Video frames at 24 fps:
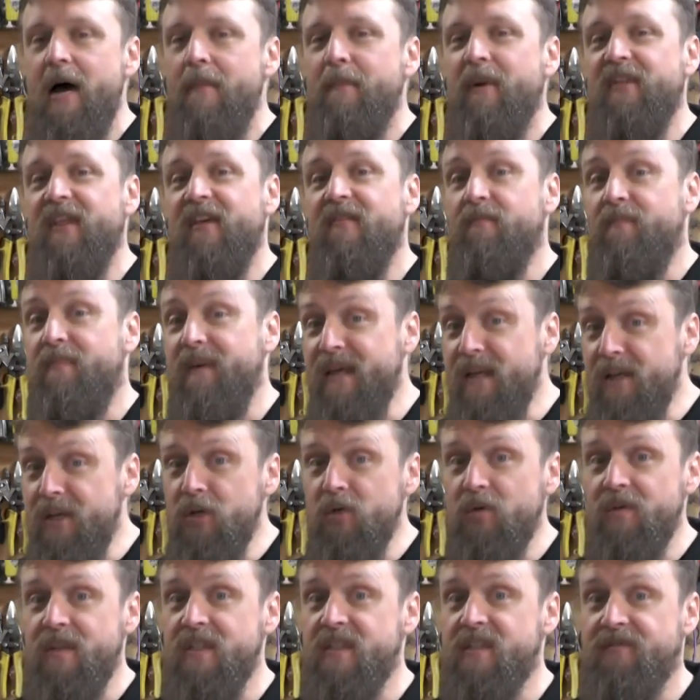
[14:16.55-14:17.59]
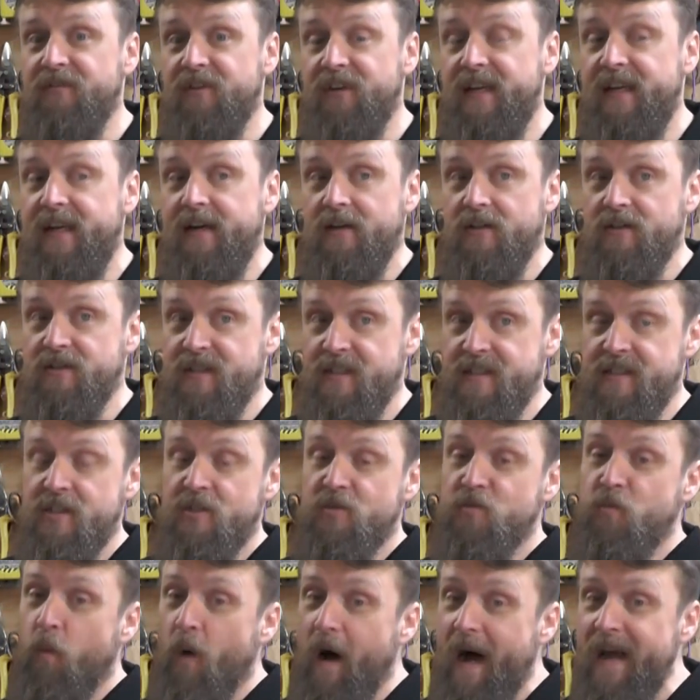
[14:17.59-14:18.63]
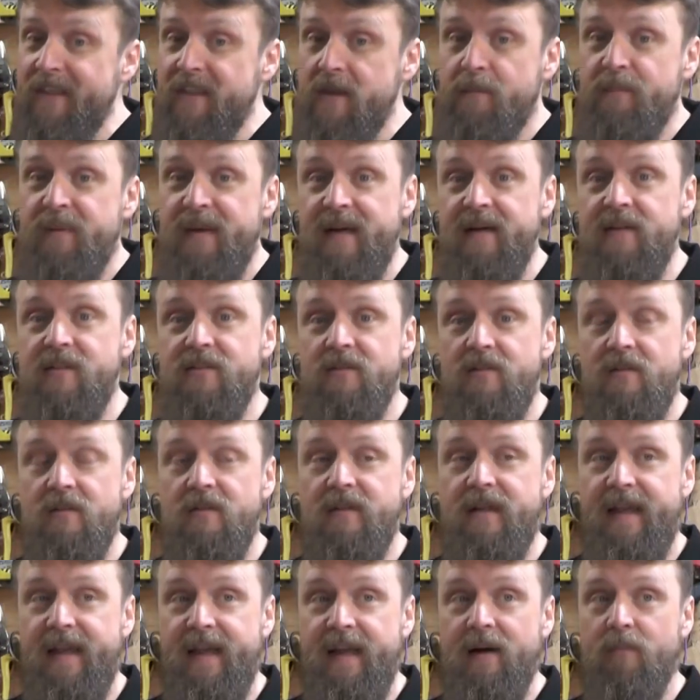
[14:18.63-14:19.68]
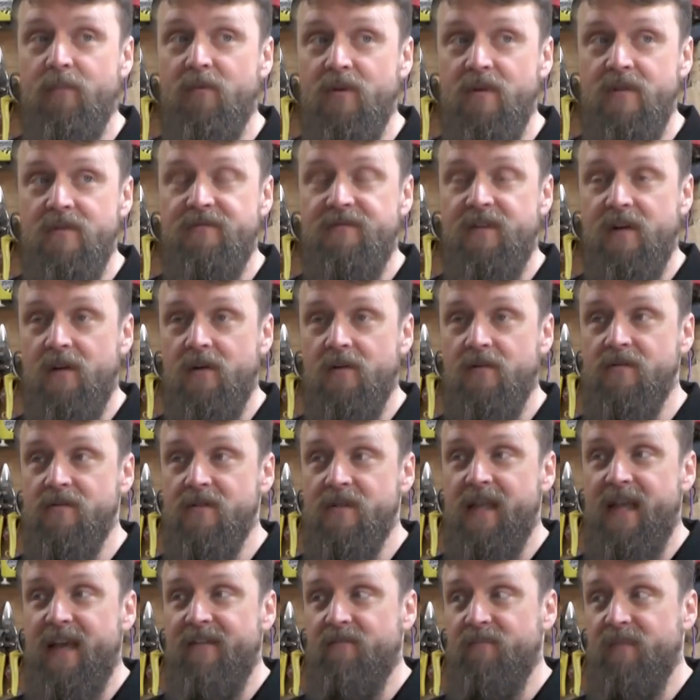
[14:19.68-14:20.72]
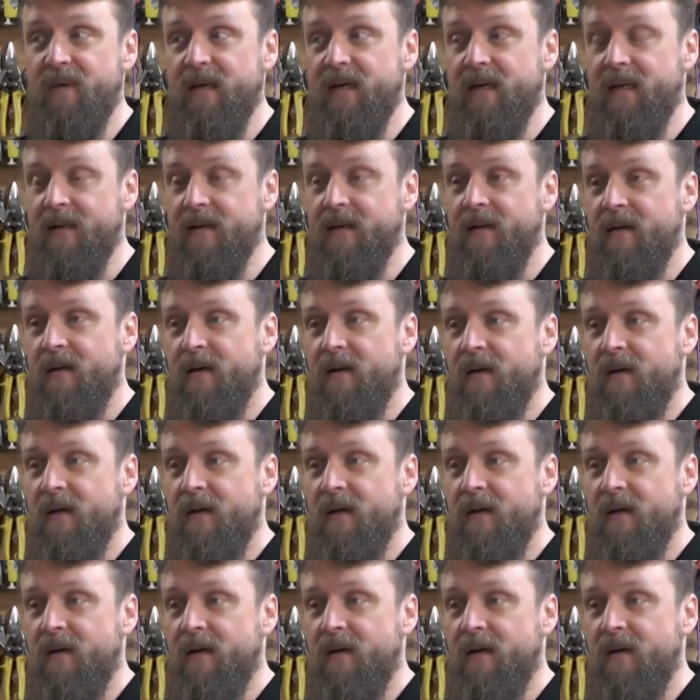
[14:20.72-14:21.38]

But they've been doing this for years. This is why the Pixel camera phones have been